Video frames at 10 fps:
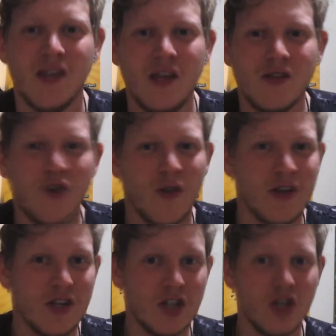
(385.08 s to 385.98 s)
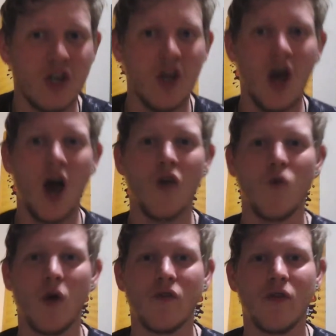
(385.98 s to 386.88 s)
saw the addition of one
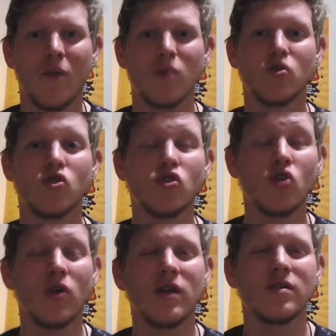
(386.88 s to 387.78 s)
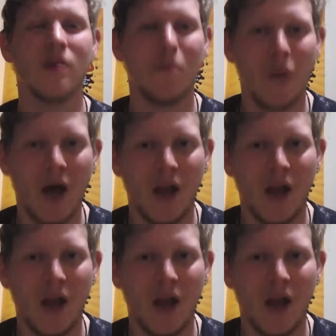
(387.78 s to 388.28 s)
of the most stunning Zamperla